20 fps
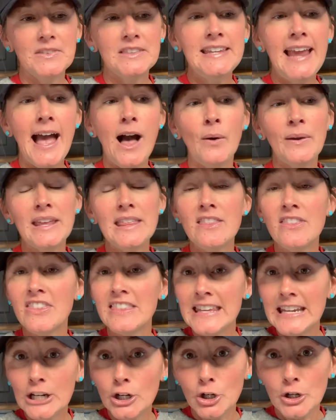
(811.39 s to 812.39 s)
Now, in
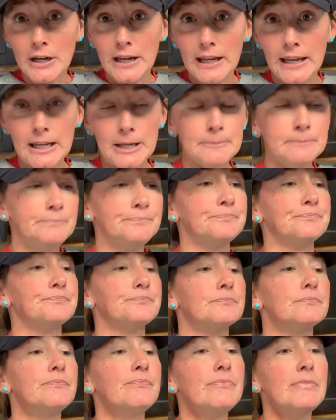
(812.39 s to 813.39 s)
theory,
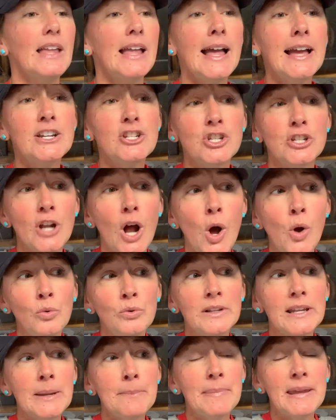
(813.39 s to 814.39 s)
I should
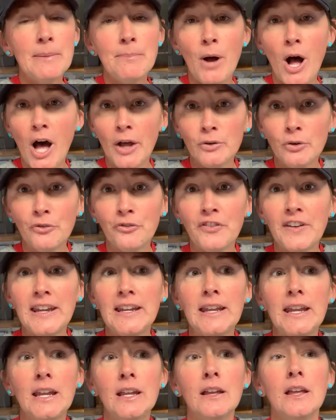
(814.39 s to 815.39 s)
only be bottle
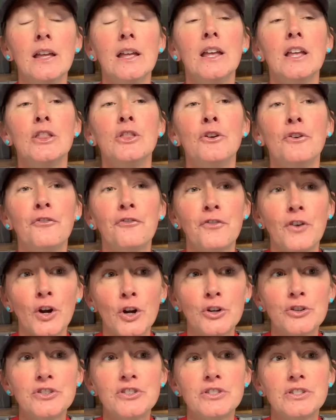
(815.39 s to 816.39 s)
feeding the
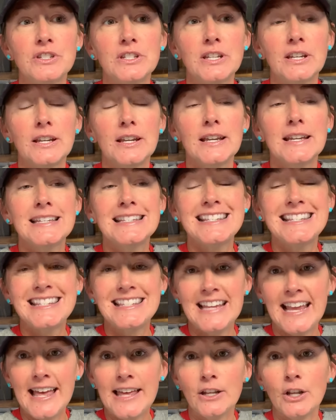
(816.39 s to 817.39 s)
first
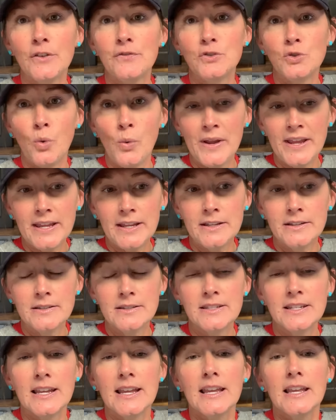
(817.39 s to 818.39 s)
set of
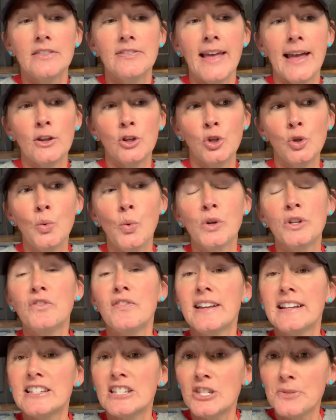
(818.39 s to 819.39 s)
twins that you would have
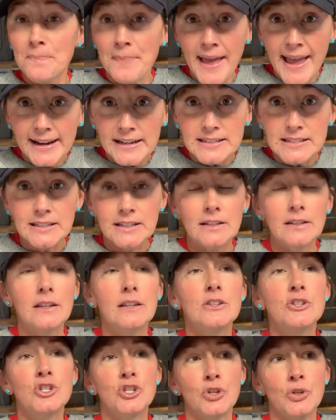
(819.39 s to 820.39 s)
expected
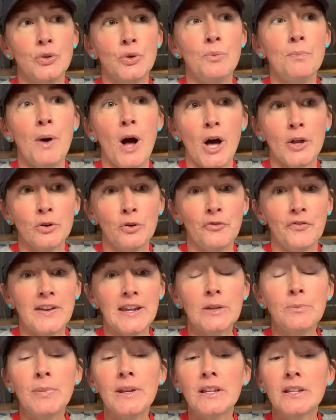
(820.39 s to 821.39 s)
to bottle
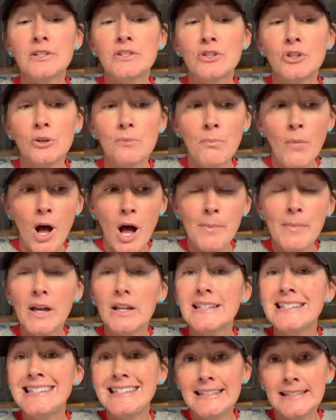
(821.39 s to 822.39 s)
feed because their mama
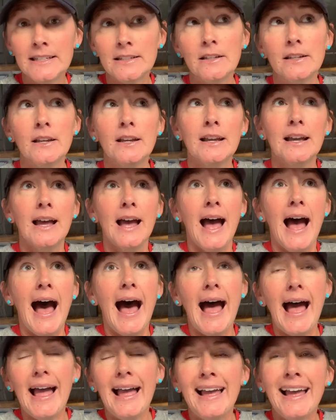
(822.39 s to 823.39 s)
did,
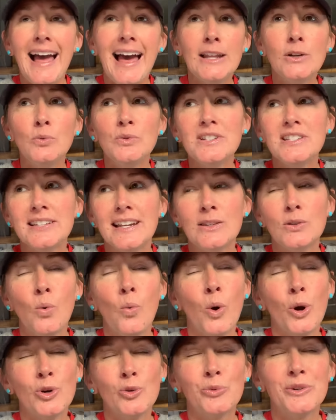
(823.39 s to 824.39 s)
I don't want to say the
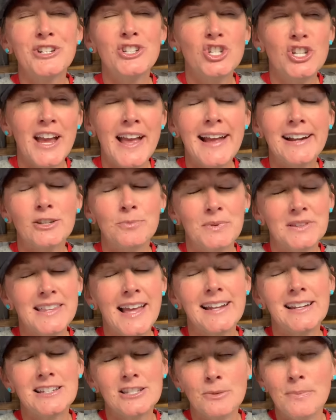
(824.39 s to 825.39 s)
word reject, but
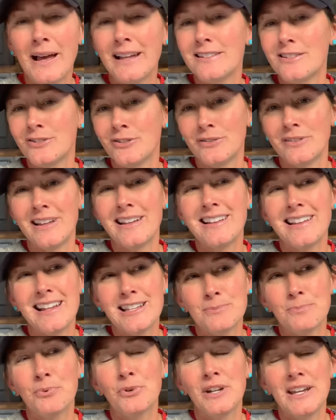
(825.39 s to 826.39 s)
that is about as,
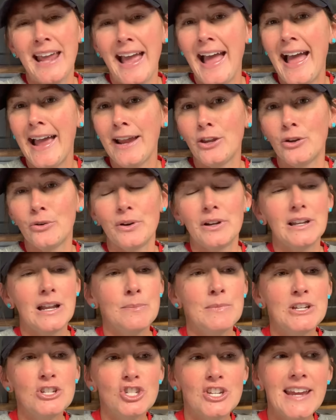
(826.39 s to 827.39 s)
that's pretty accurate. I
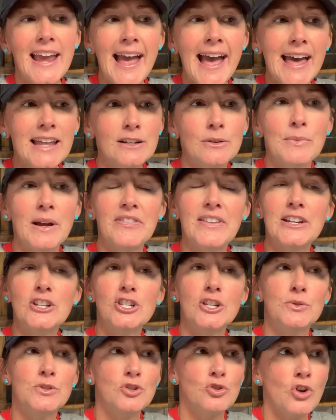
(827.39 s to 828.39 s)
mean, she had them. I think
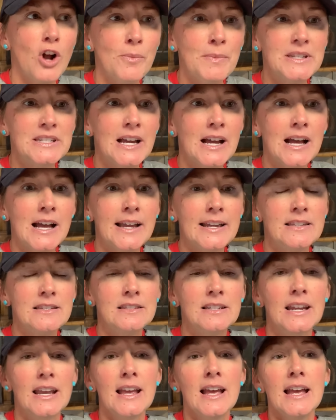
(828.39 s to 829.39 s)
she was traumatized
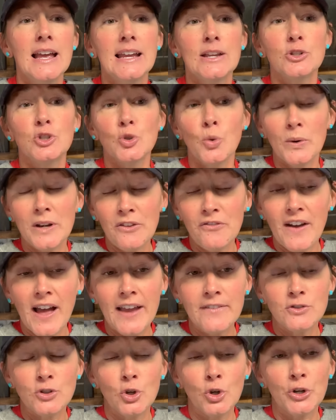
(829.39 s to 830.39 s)
it's
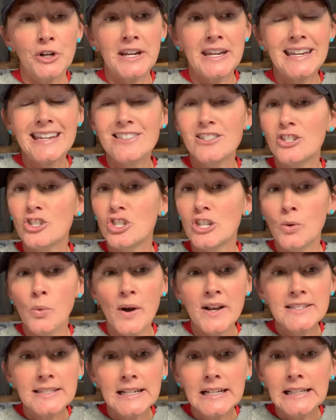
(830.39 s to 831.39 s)
25 degrees. She
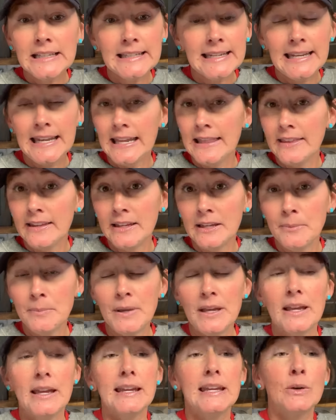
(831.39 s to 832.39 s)
wasn't cleaning them.
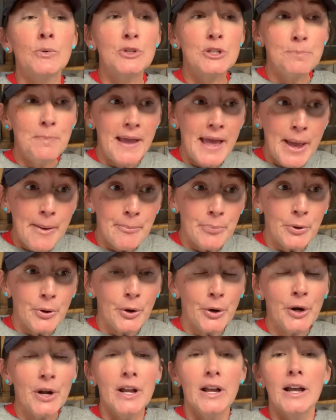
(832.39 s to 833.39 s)
It was
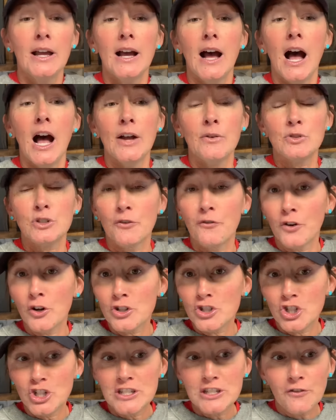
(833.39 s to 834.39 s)
Pepper. Uh, it was a
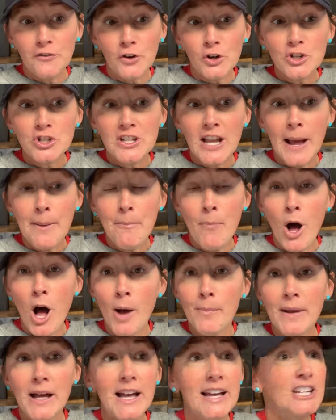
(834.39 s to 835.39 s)
first, she's a first time
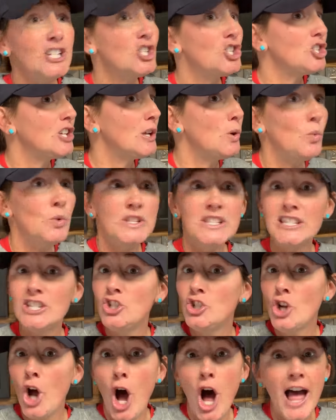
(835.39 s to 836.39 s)
mama. She was
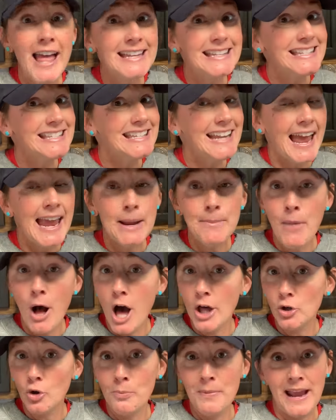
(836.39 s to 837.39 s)
not a
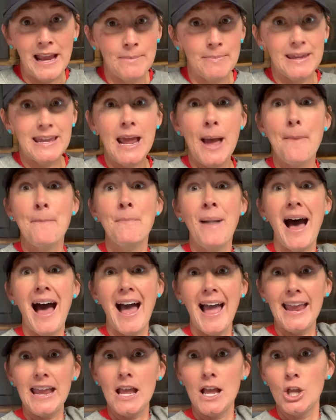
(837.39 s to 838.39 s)
bottle baby
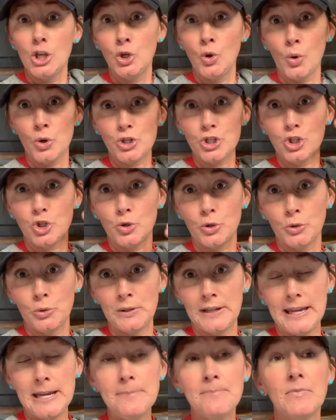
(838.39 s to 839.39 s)
by yours
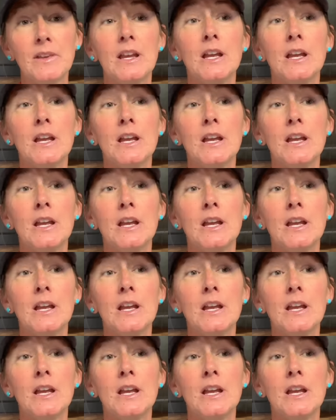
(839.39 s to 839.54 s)
truly.